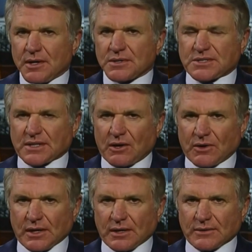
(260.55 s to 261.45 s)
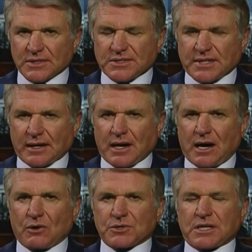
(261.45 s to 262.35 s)
selling this
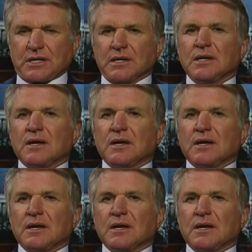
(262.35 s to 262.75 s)
technology.